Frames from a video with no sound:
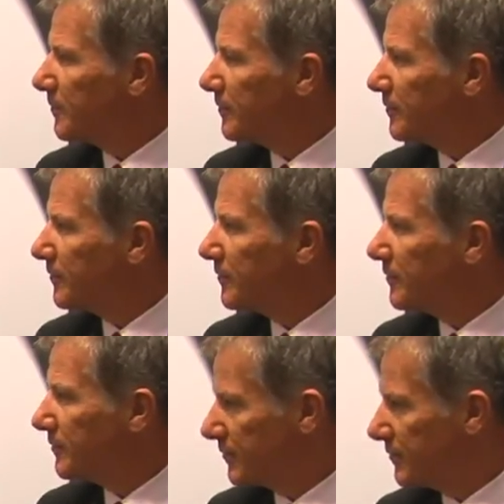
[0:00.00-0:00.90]

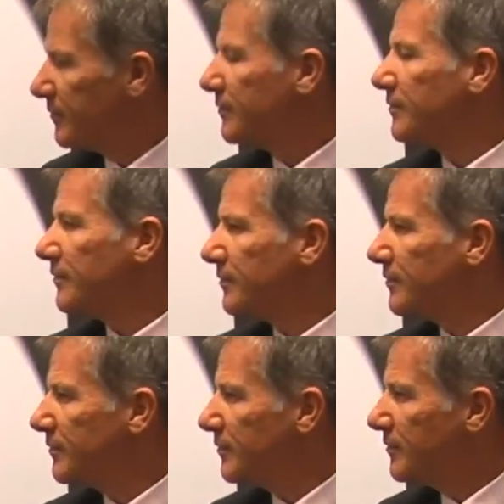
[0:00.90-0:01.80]

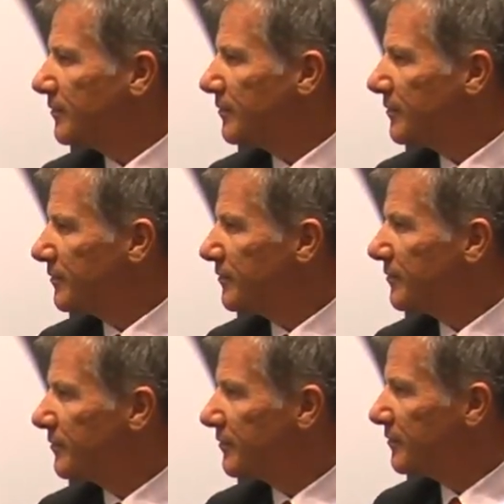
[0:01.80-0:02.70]

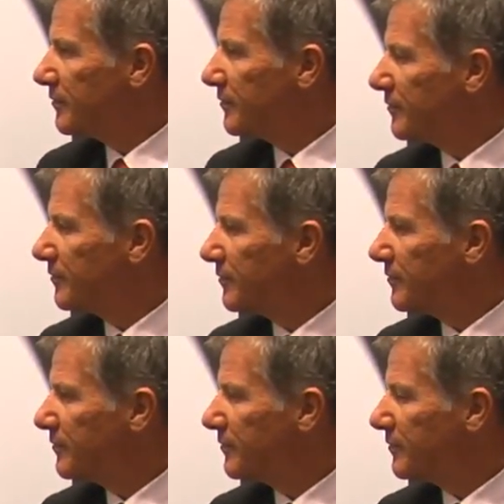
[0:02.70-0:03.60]

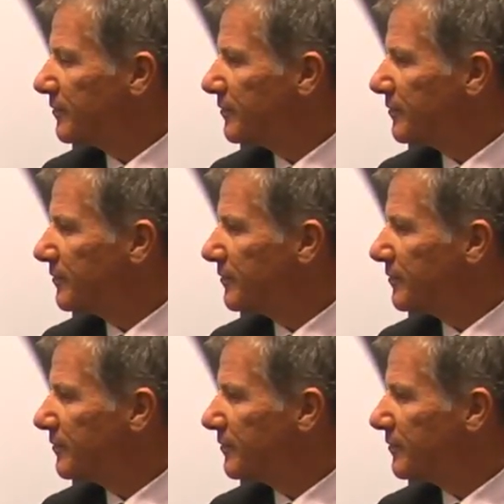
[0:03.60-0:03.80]
No words are spoken by the person on screen.